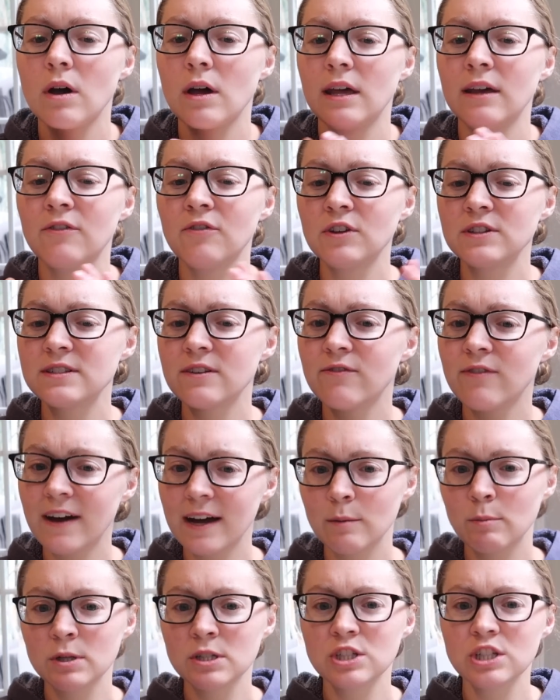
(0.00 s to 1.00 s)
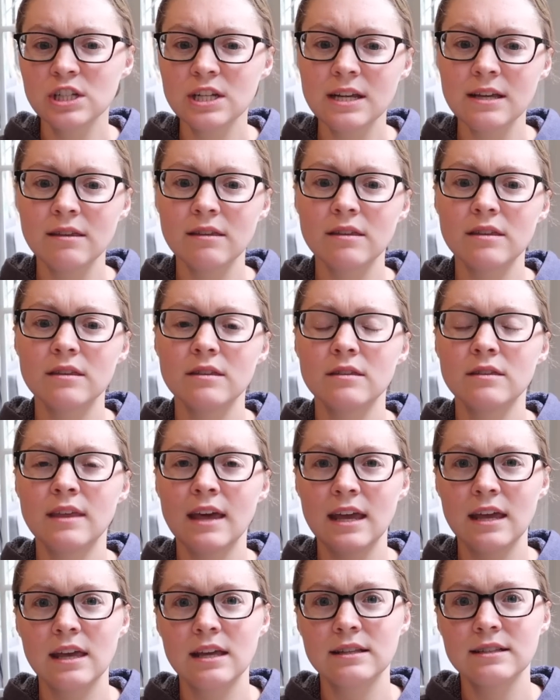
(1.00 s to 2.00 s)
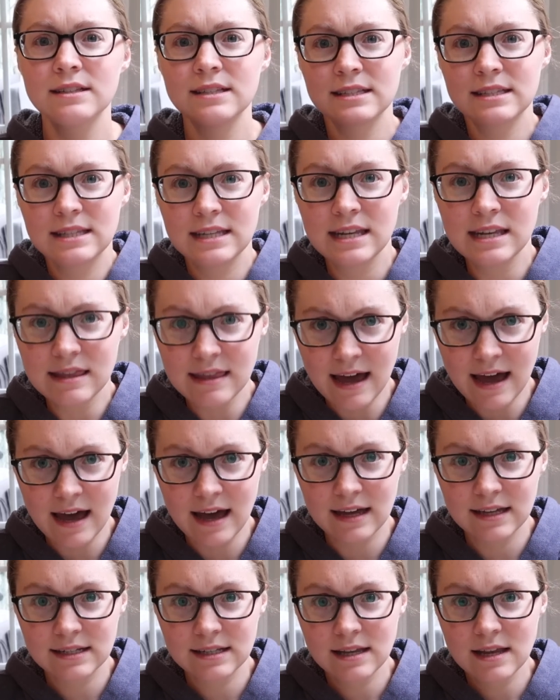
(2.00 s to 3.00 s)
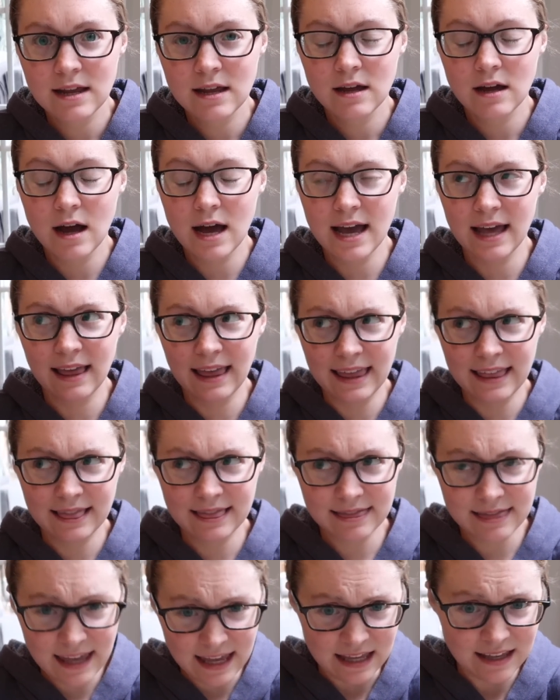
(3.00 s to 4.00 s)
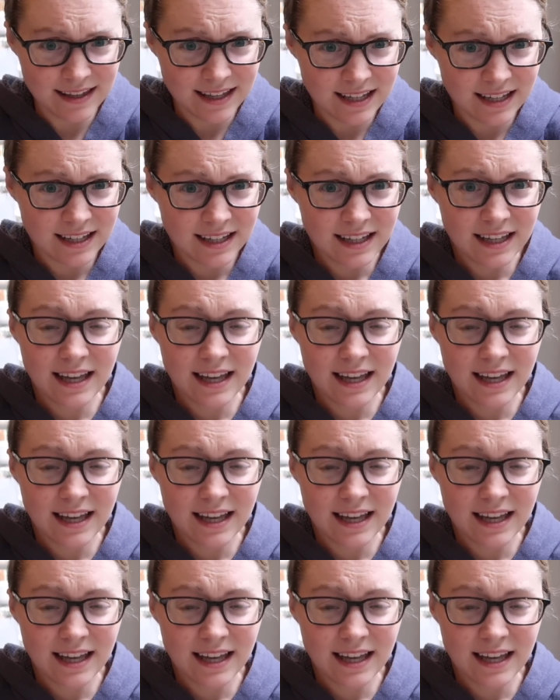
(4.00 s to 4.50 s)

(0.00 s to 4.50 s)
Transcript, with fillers: If it's a fibrin sheath, they can see that, I think